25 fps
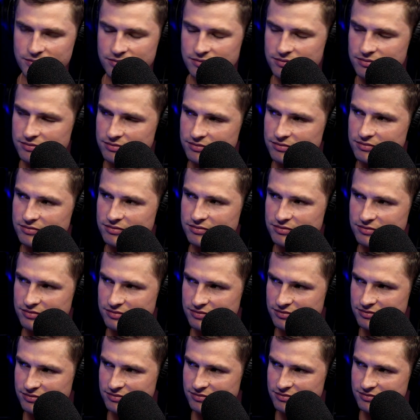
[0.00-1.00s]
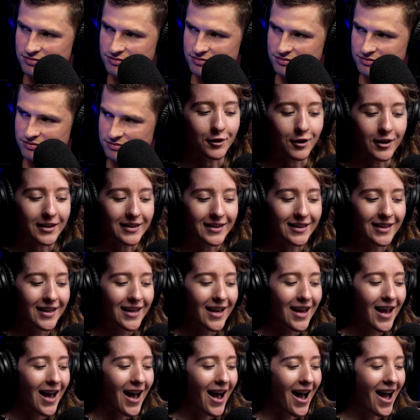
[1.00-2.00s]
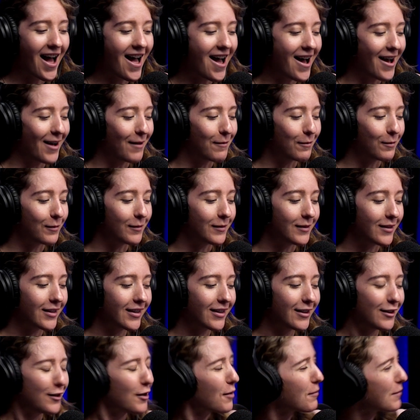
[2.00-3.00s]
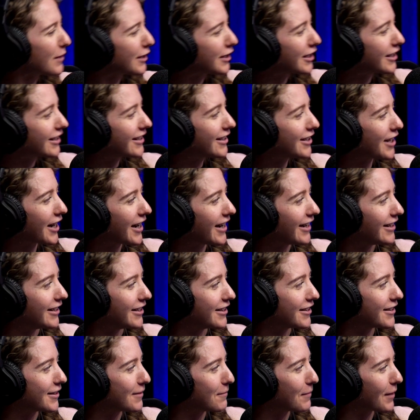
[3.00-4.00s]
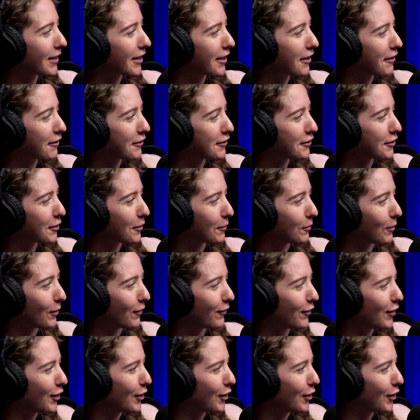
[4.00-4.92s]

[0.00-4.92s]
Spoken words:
Yeah, lots of stress. Not much has changed in my current job with